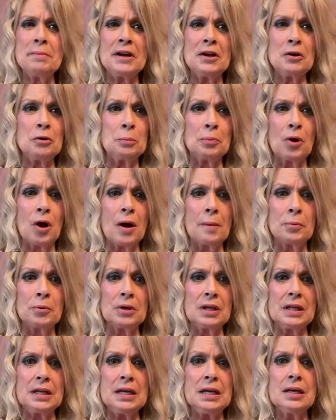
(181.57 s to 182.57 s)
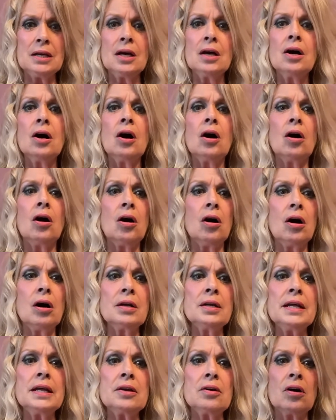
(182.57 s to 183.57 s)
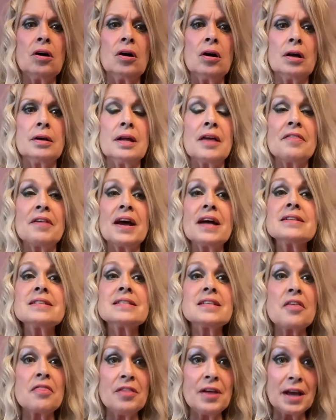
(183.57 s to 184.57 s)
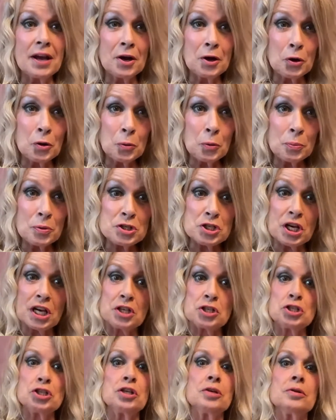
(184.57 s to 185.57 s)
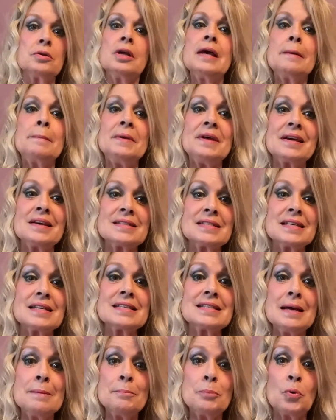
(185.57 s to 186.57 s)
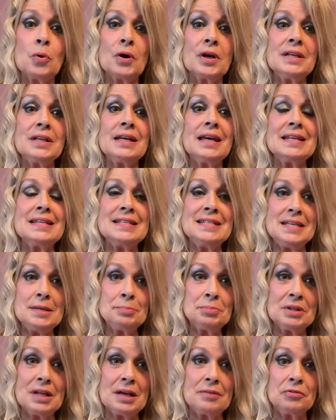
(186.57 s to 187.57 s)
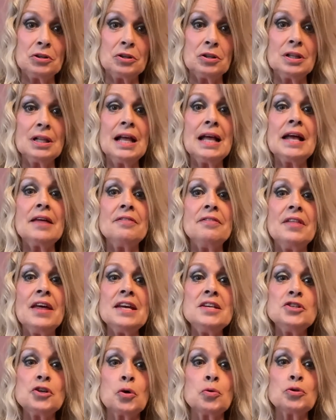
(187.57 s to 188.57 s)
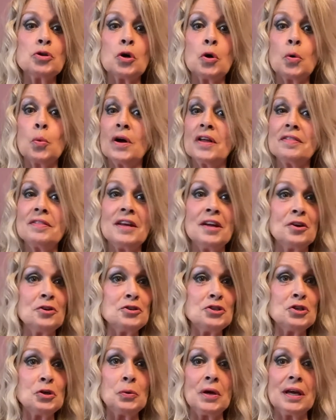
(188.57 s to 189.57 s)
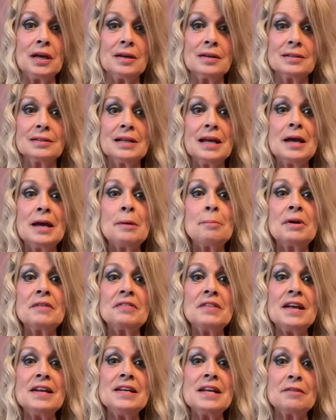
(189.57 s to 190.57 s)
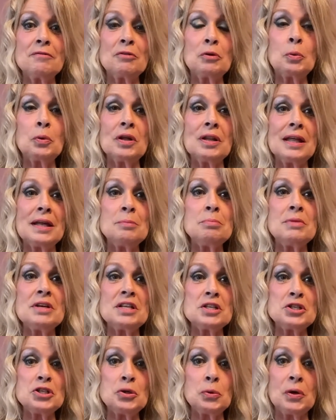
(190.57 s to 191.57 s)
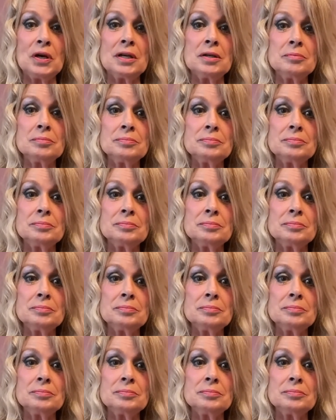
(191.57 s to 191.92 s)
parent properly." On and on. That's their projection, because at some point at a deep level, they don't know what they are doing, but they never will admit to it.